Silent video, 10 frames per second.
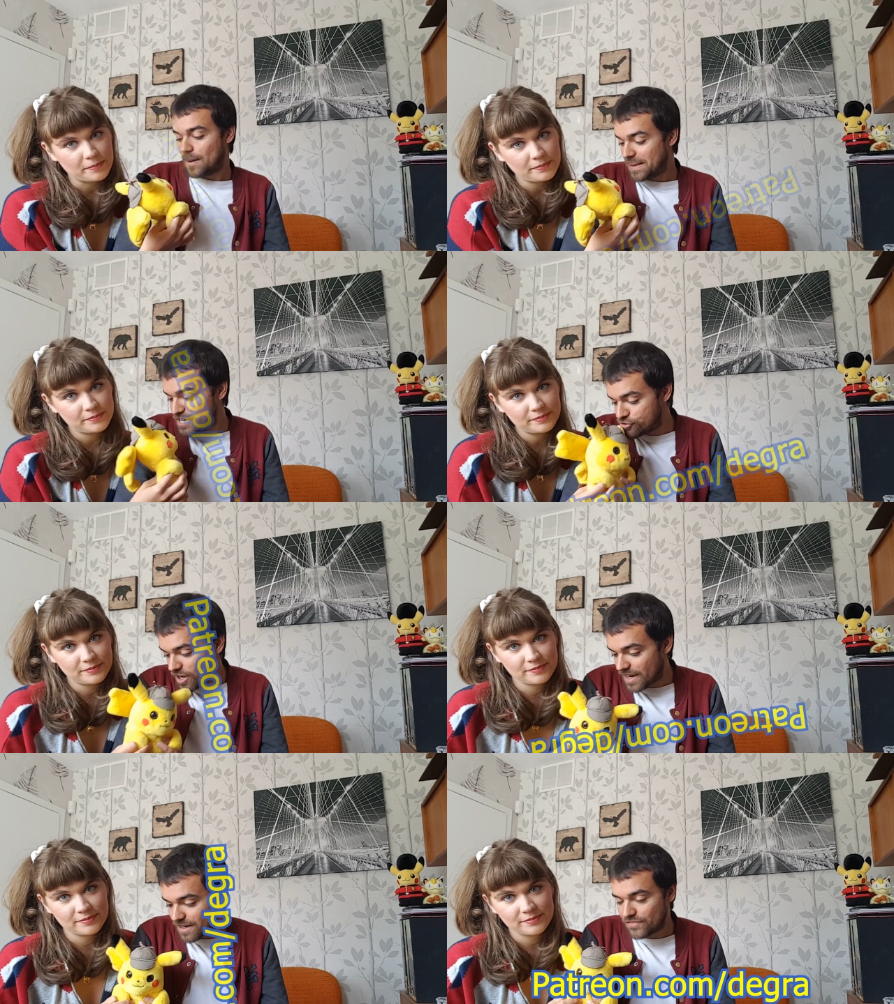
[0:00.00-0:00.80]
Speaker 1: On
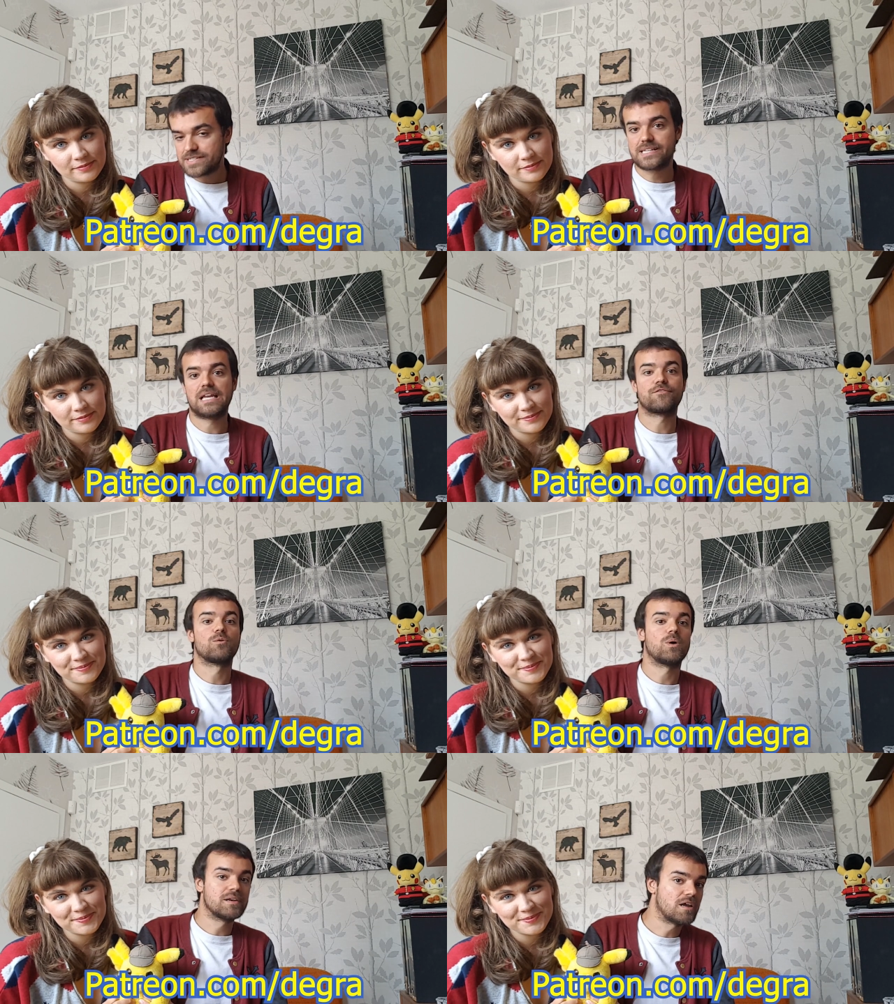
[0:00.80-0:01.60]
Patreon, if you sign up for
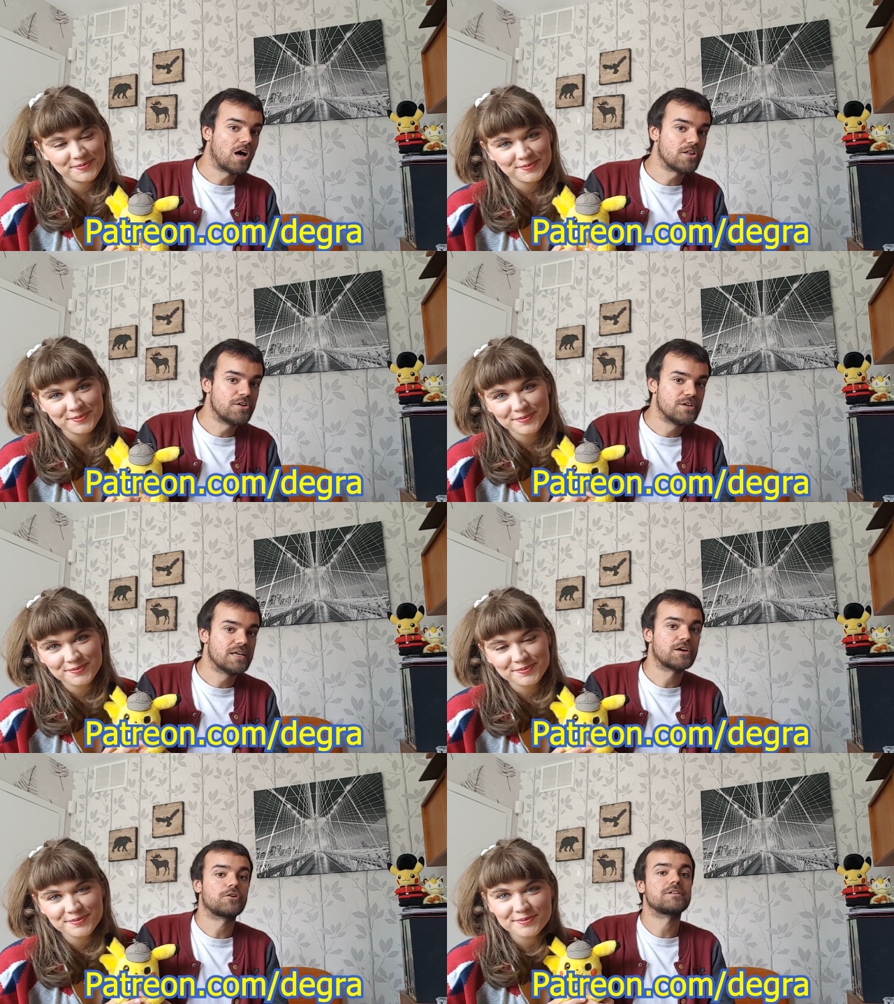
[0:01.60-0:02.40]
one dollar, you can
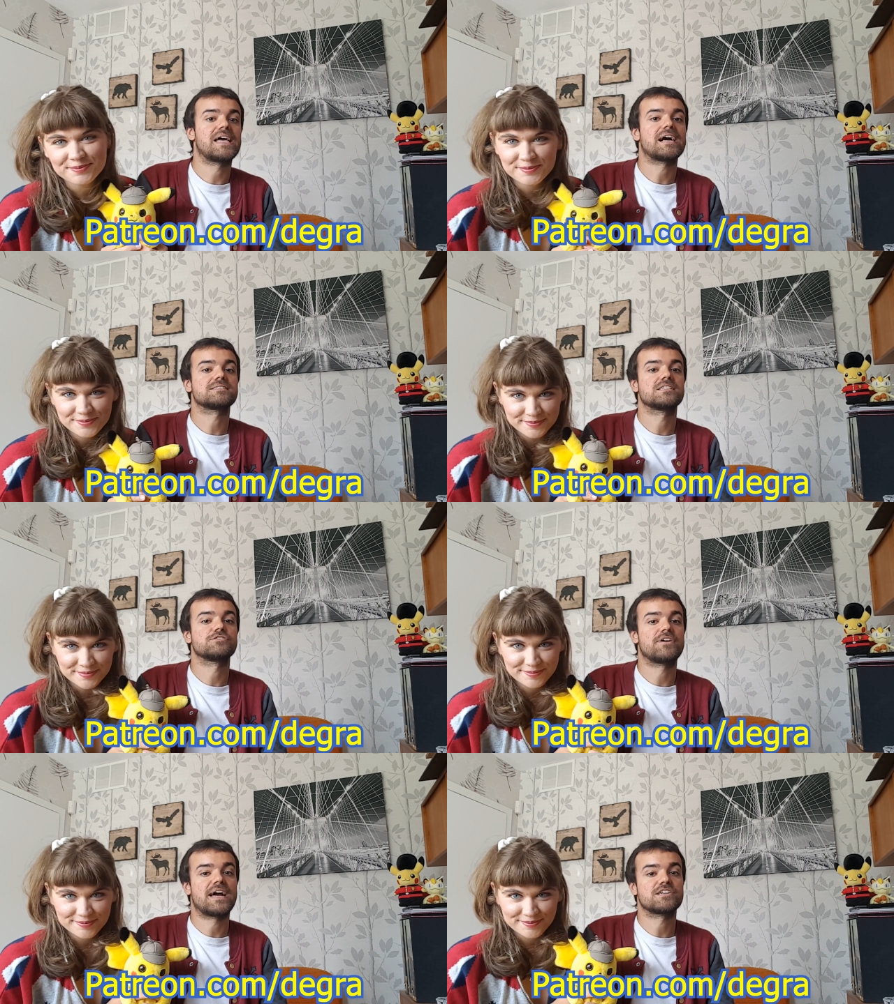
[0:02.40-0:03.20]
get early
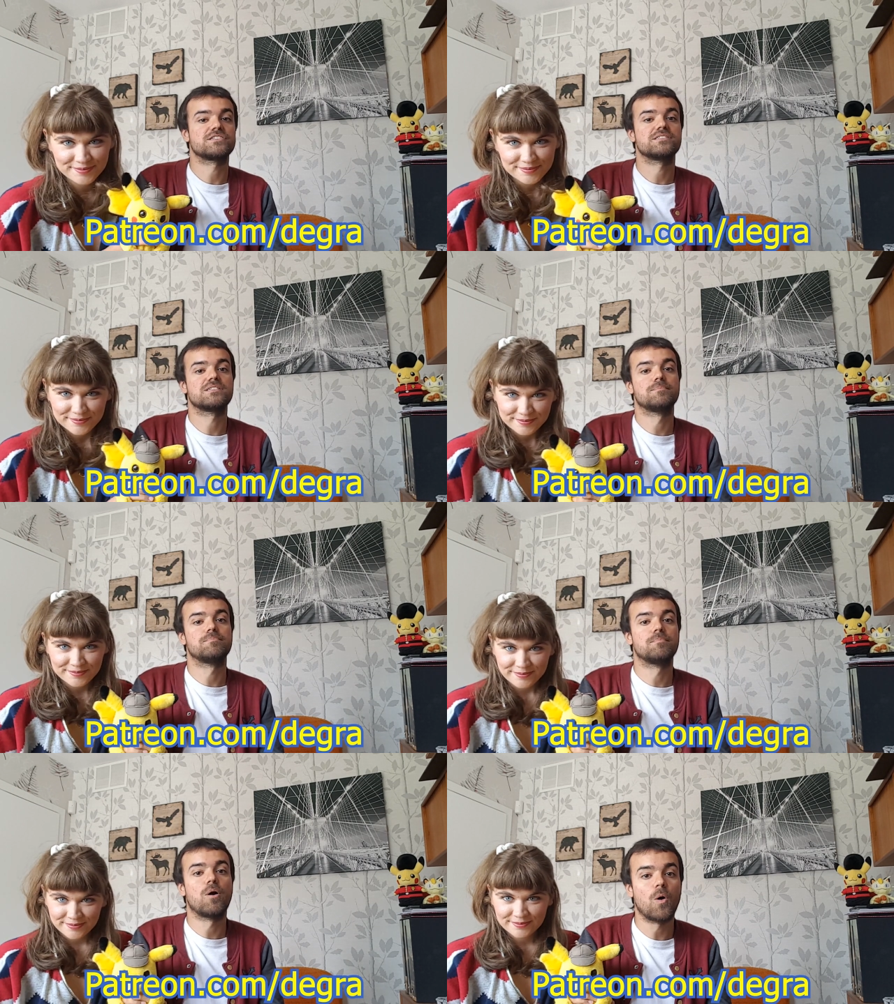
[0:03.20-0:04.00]
access reactions to
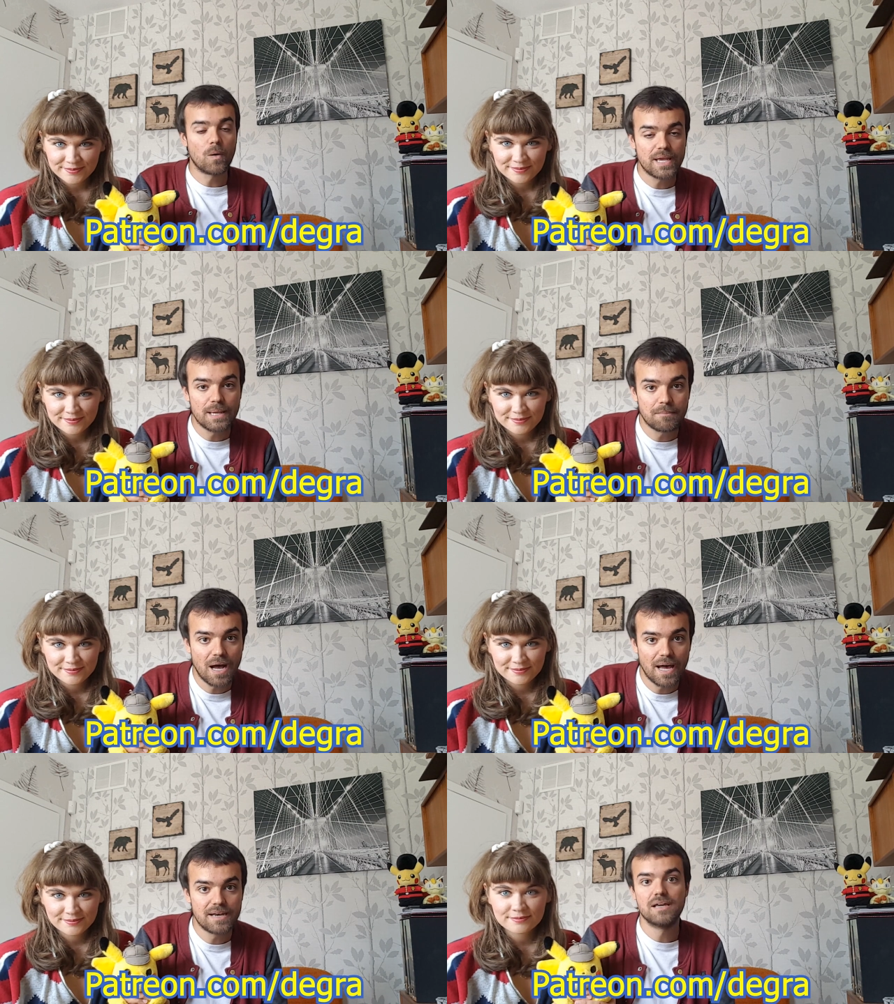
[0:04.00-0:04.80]

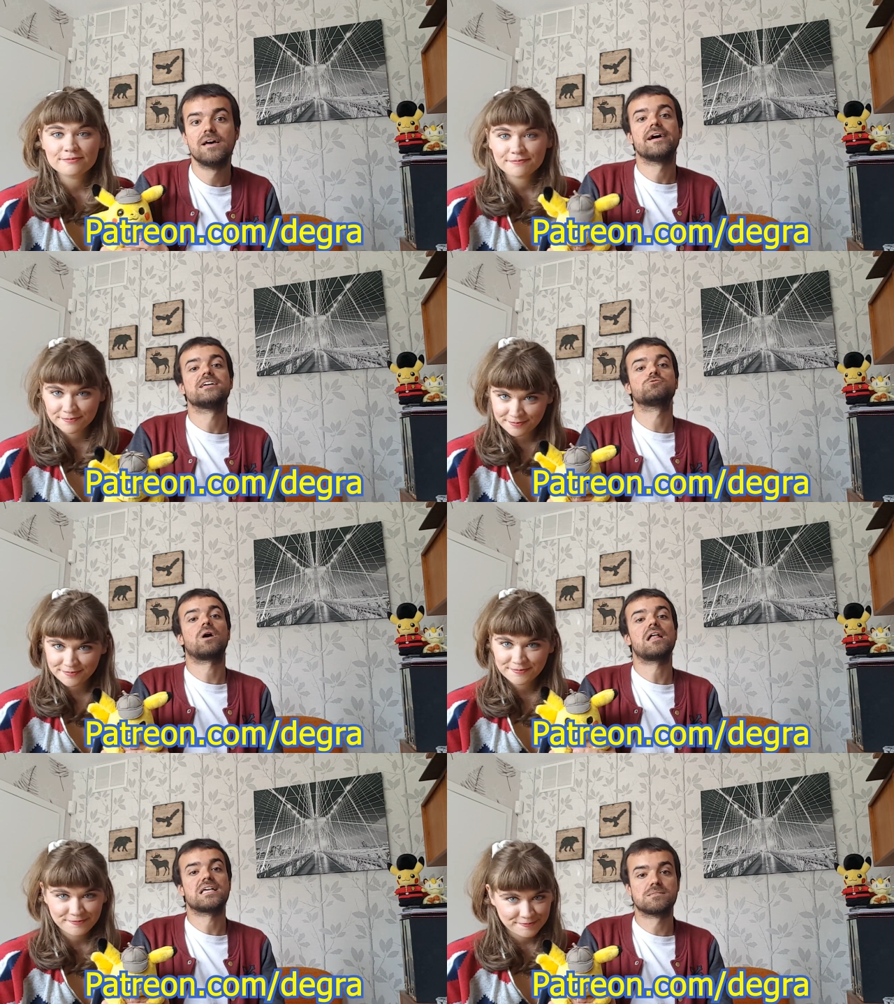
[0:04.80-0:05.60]
Pokemon, as
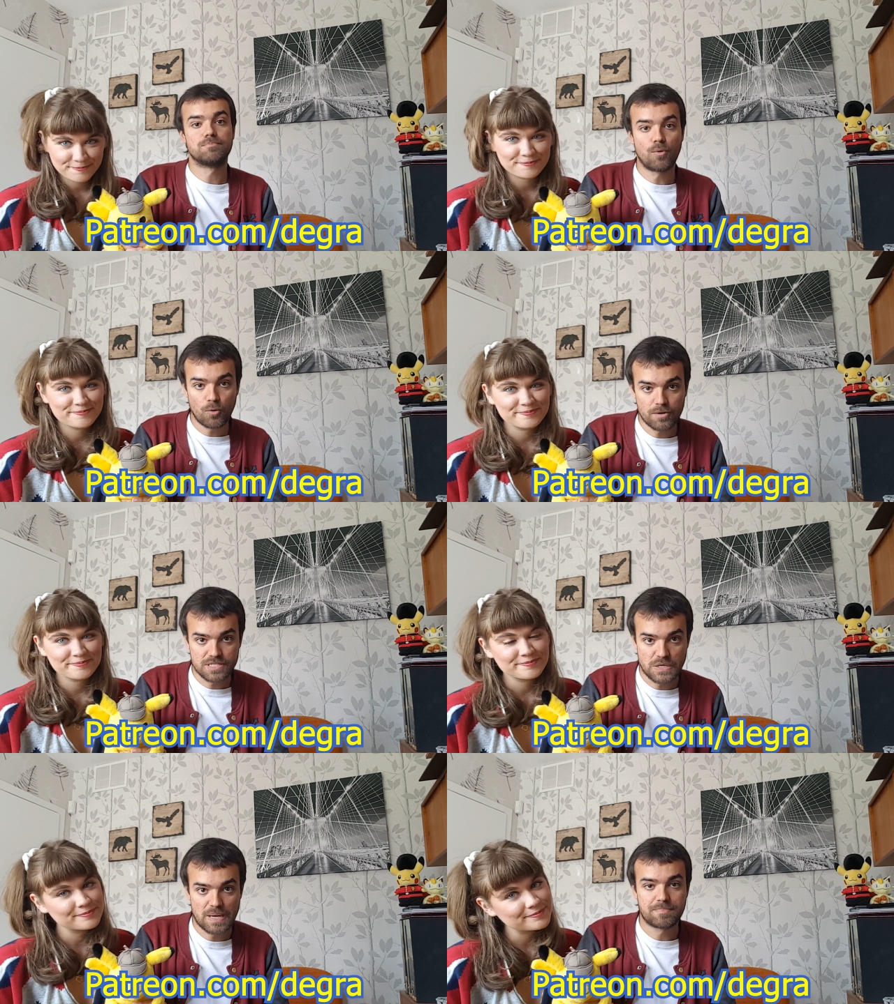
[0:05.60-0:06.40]
well as
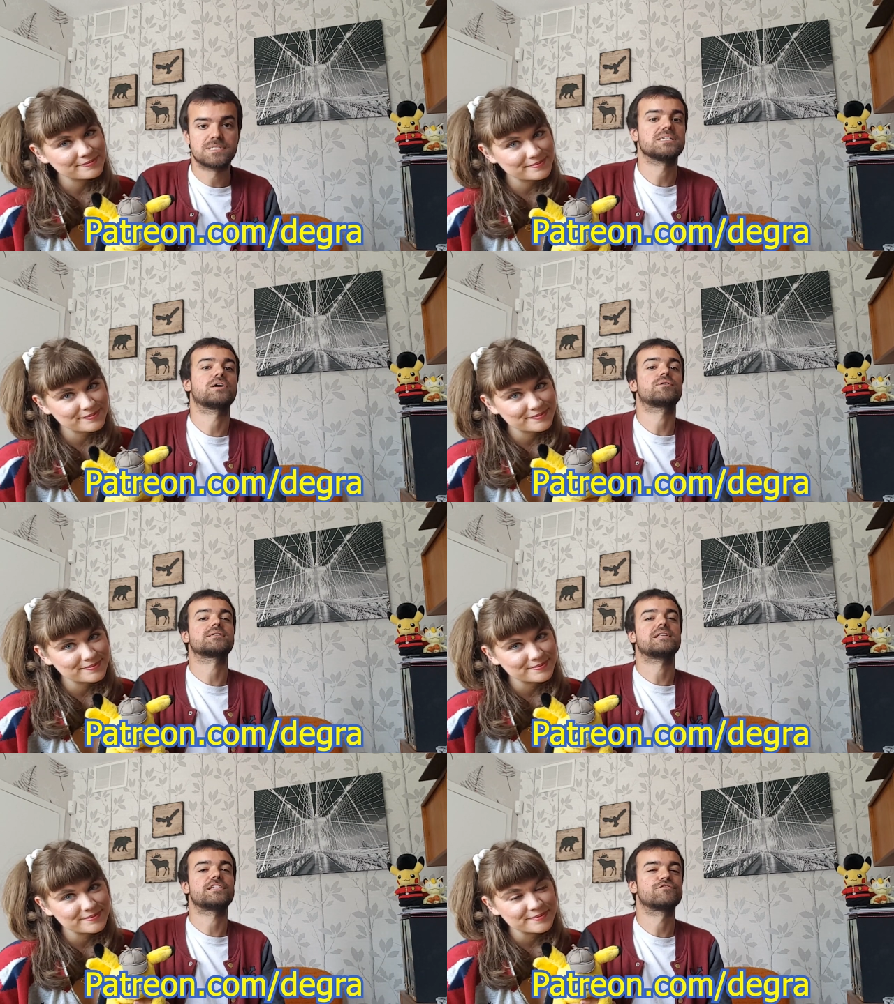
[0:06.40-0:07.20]
Boruto
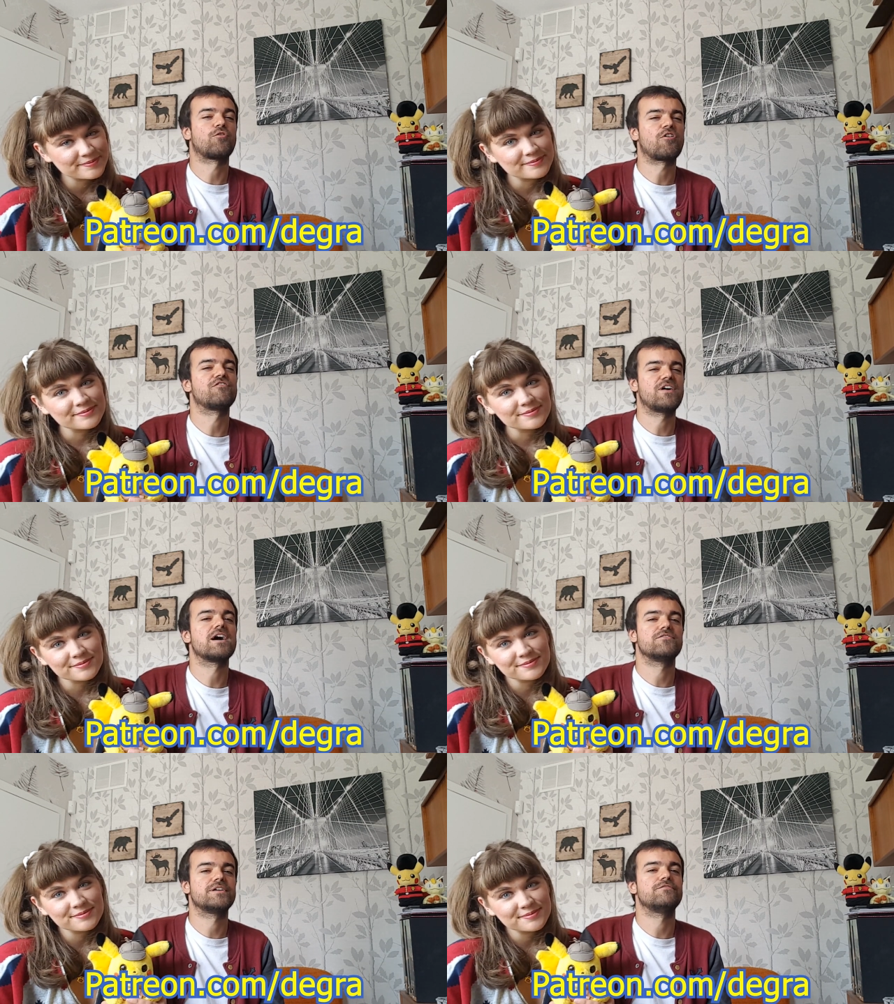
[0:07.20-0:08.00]
episodes, at least four or
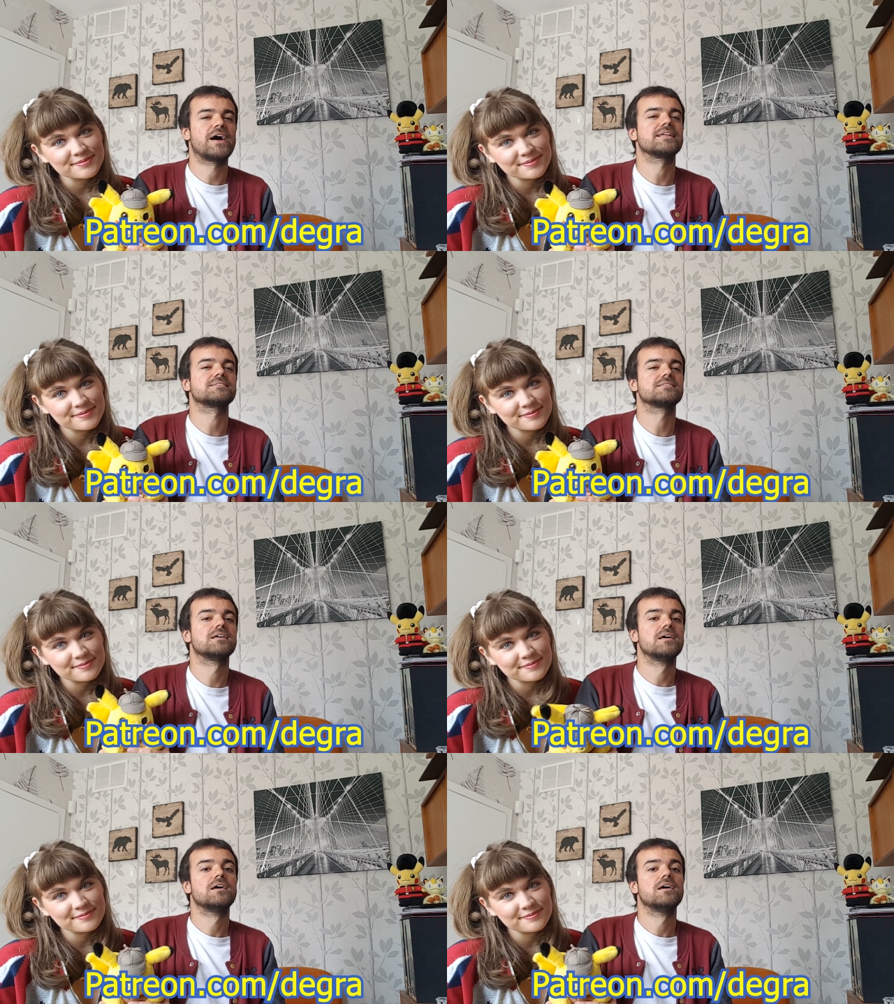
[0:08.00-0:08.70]
five in advance.